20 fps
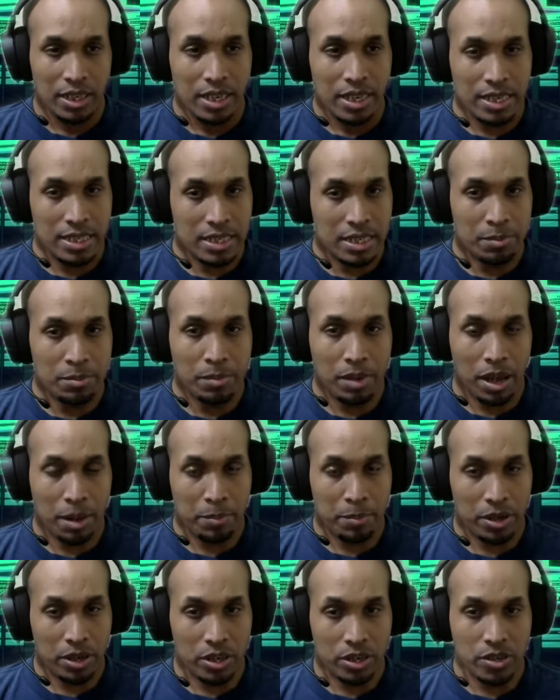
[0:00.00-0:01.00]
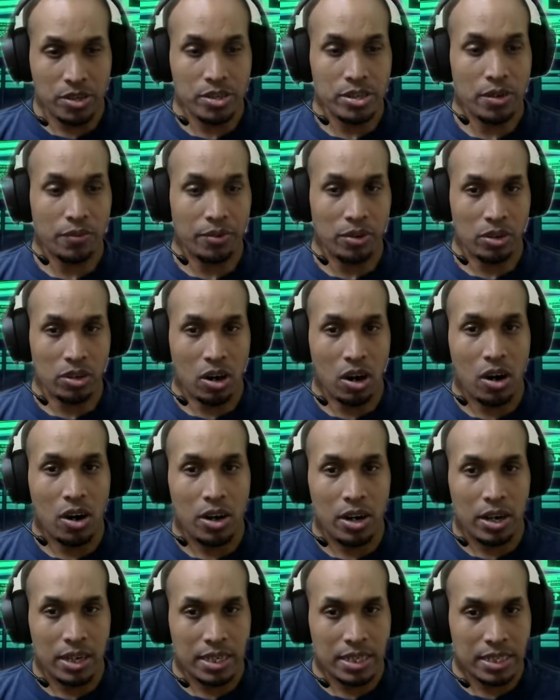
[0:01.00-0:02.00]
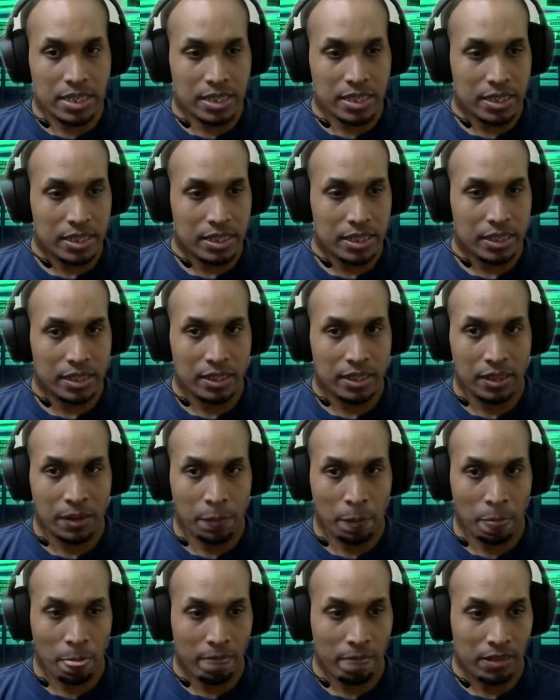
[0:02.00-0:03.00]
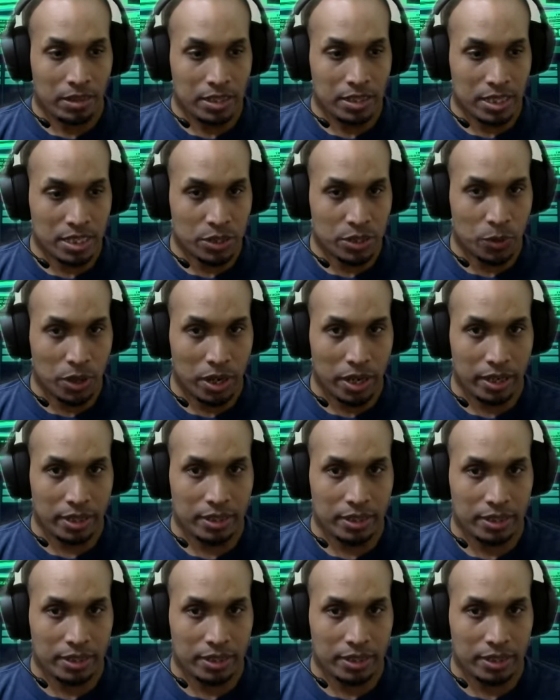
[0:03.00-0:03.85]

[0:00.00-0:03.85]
It's a better use of your cards this way.